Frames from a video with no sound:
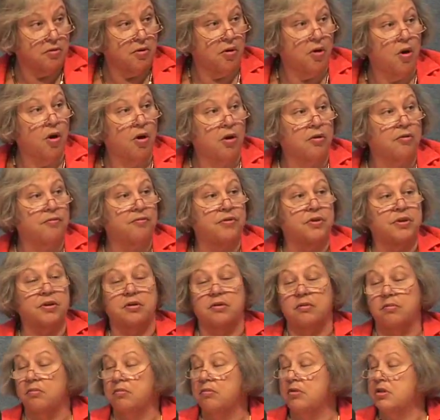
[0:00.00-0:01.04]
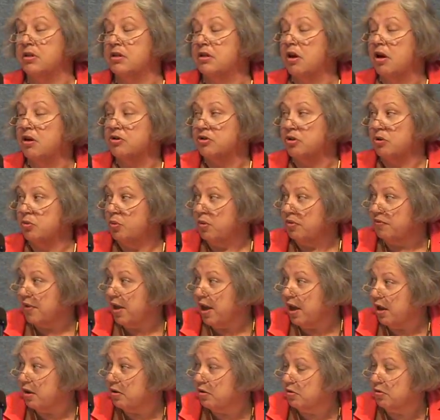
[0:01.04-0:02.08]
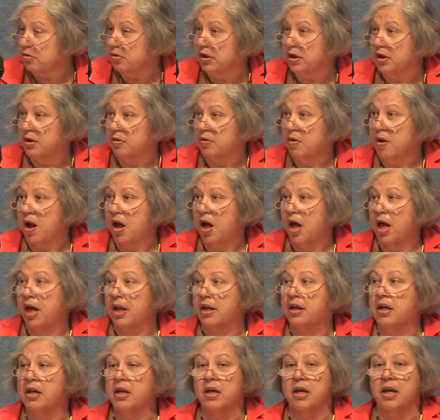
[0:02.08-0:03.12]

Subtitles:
all of the discussion we've had earlier on,